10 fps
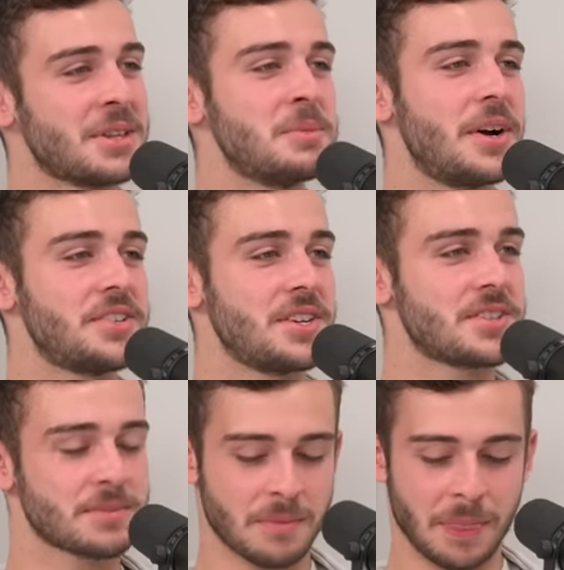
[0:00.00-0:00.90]
them
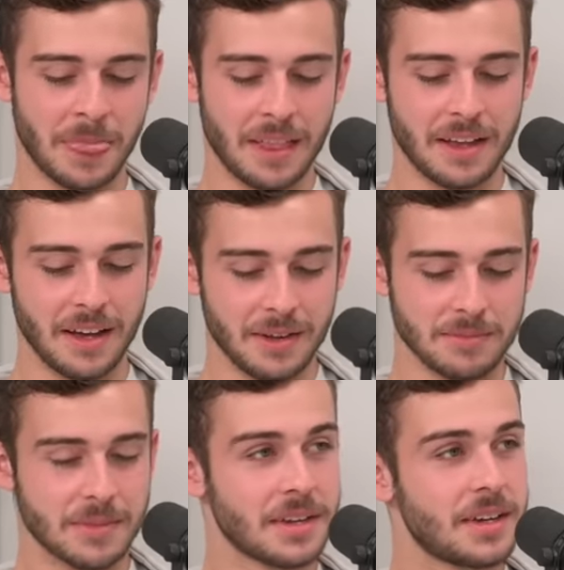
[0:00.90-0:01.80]
wedges, And it um, was
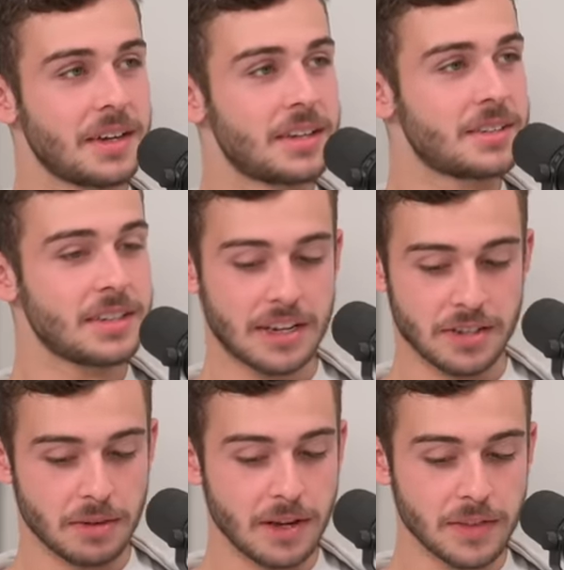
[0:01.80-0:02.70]
horrible. Yeah.
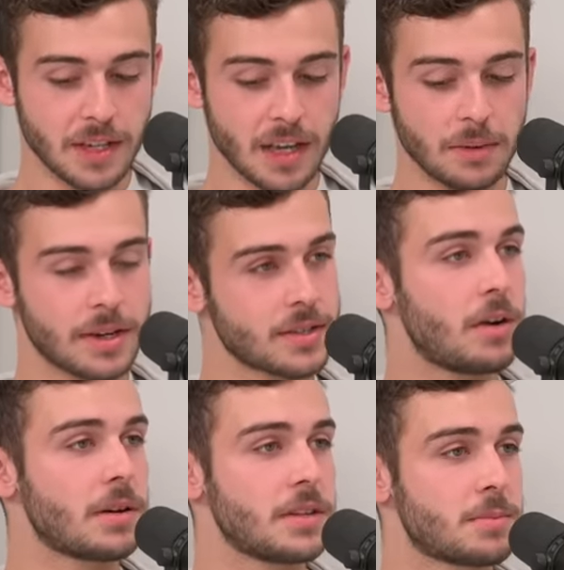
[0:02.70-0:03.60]
So even the king wears a
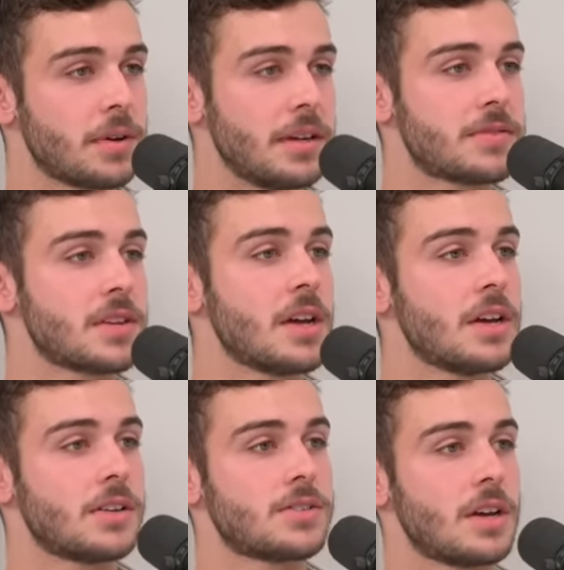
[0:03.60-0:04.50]
hole in his briefs.
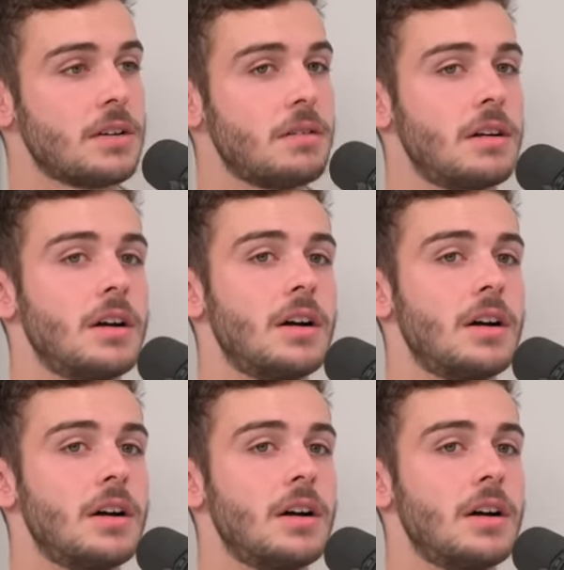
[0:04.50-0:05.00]
Yeah. So.